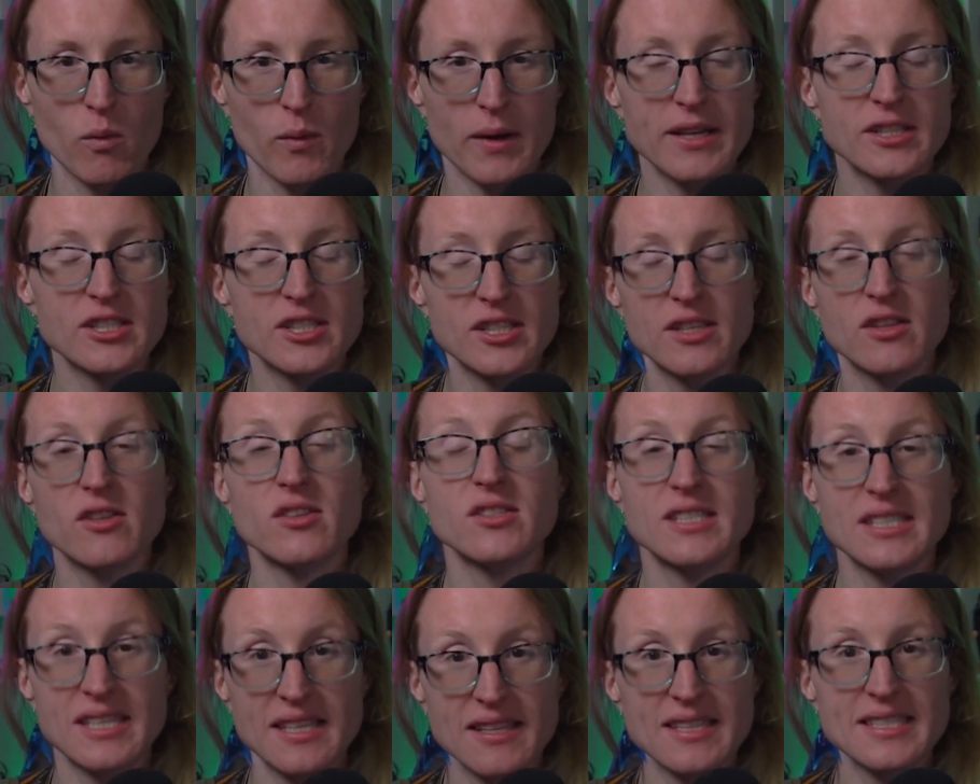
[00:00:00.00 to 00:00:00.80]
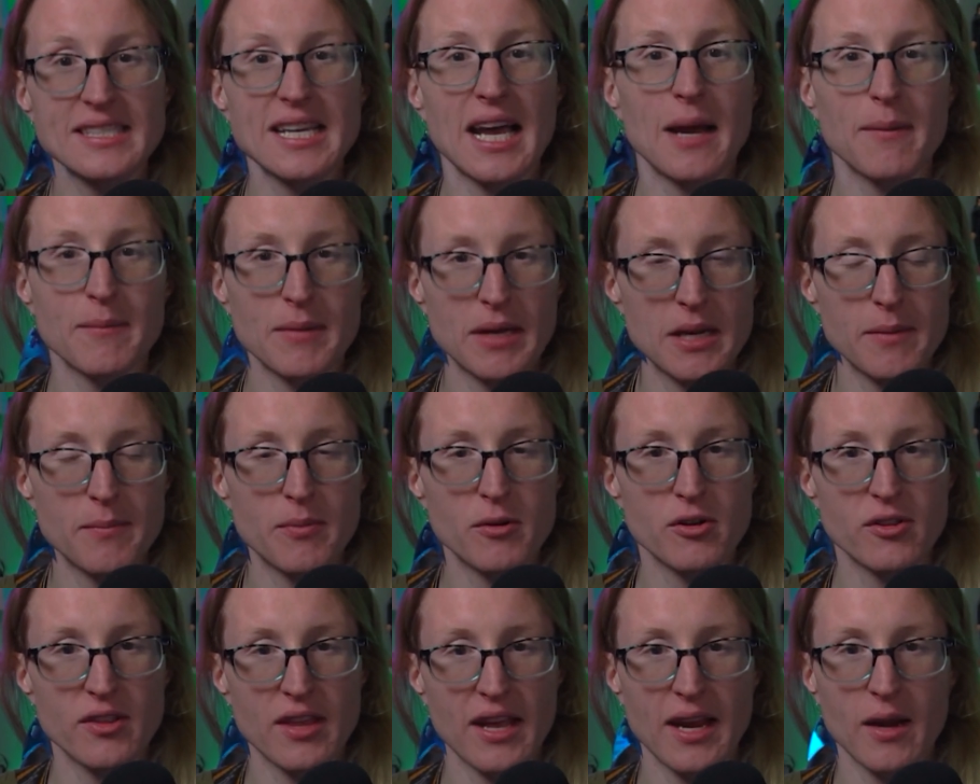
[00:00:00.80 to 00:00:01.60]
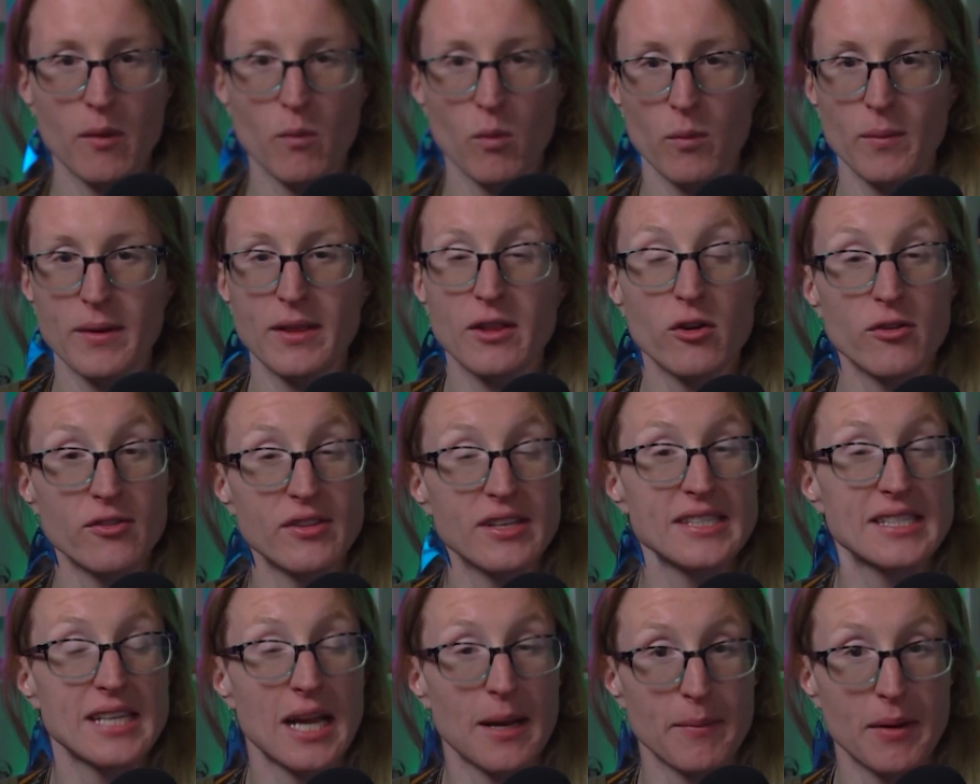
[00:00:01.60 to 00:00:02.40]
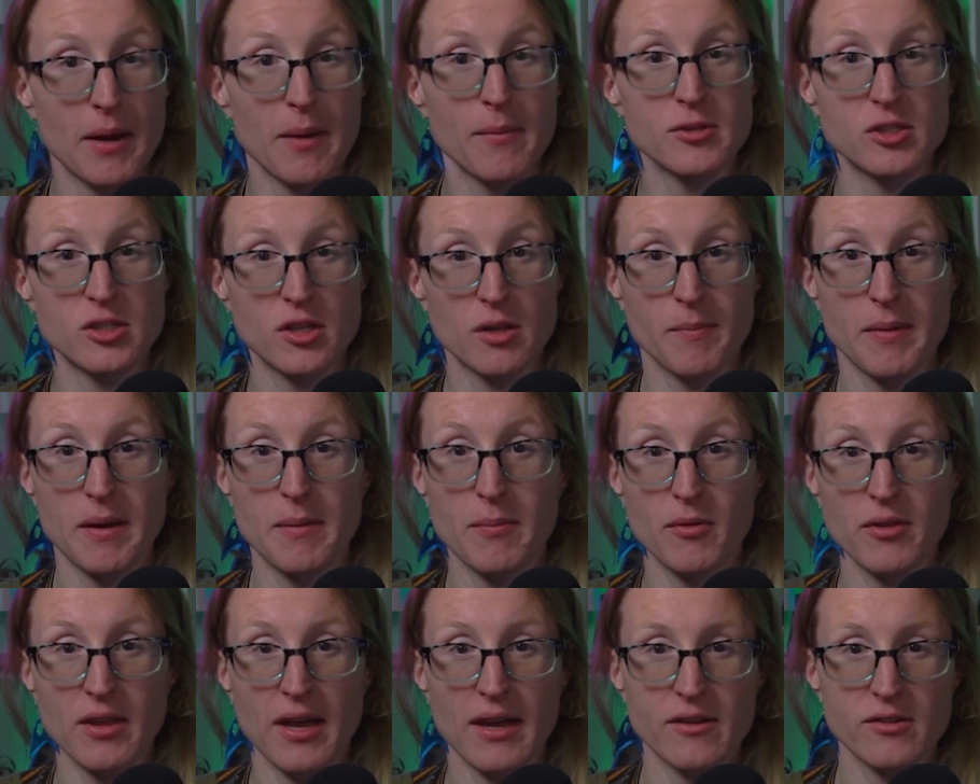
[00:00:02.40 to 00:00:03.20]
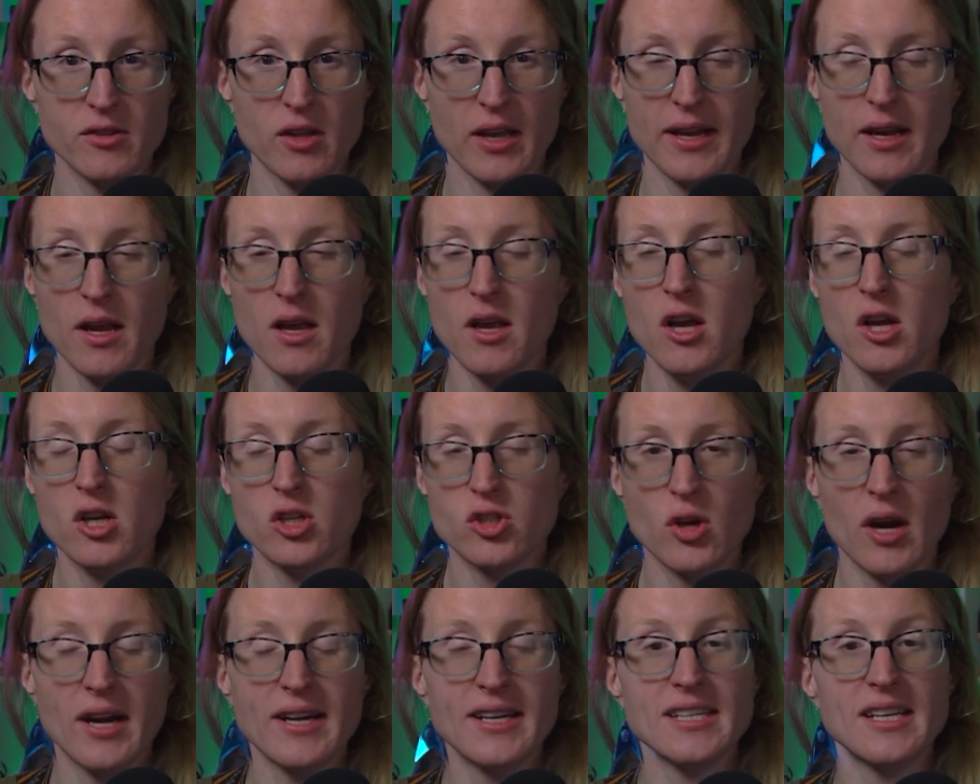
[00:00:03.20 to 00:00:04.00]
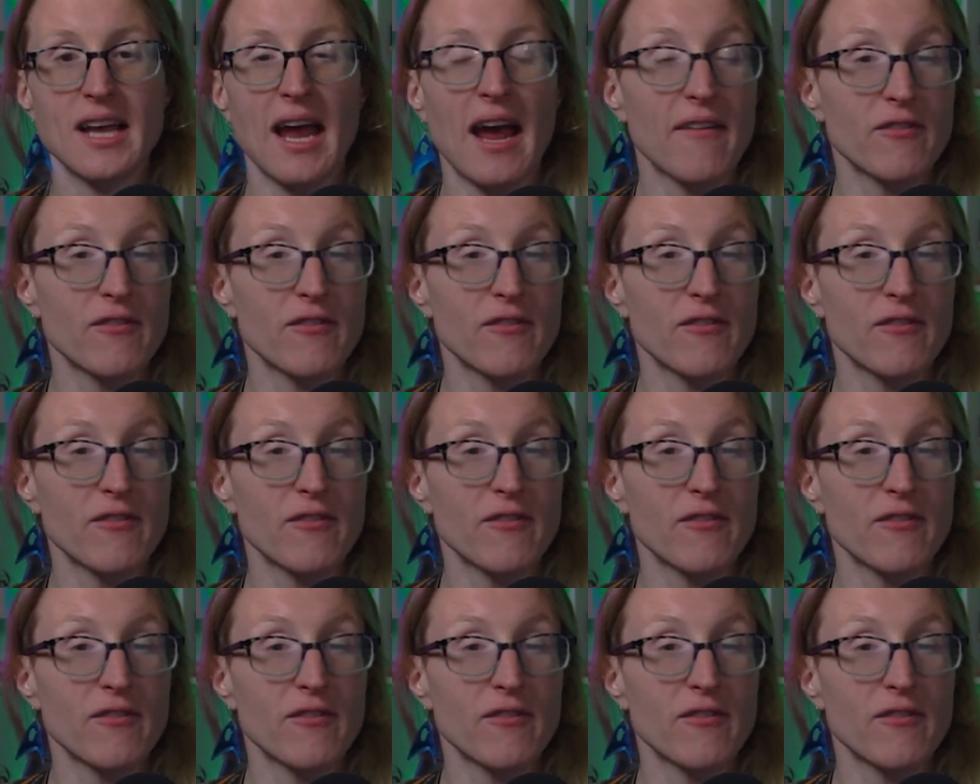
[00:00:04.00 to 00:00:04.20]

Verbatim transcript: We see the timekeeper thing where we learn these timekeepers are the people that like tried to,